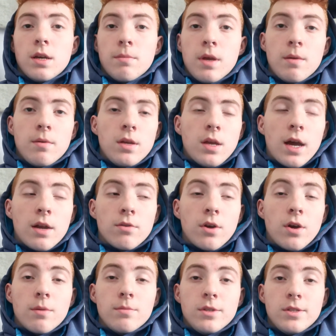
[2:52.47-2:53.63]
Maybe, I don't know,
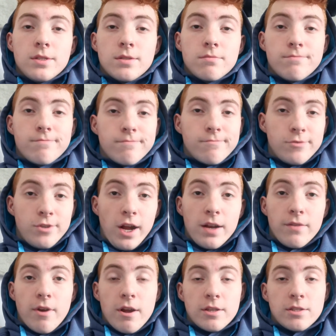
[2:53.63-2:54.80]
I'm just trying
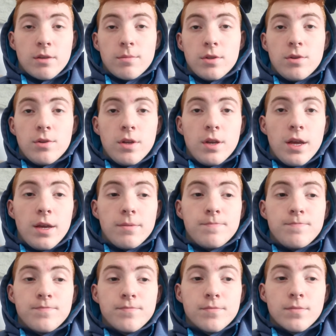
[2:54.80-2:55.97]
to find something to do today.
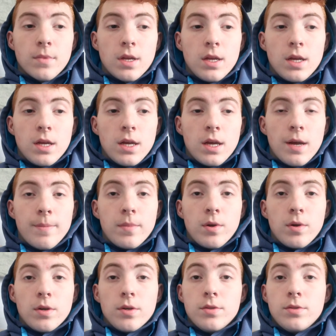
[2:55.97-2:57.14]
I'm
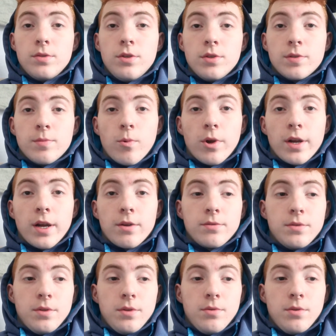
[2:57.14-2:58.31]
gonna do some workouts
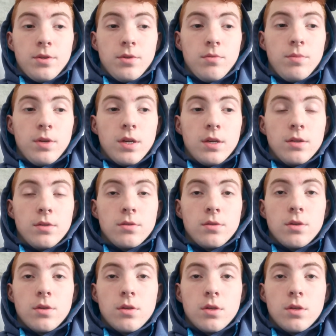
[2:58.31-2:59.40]
soon too because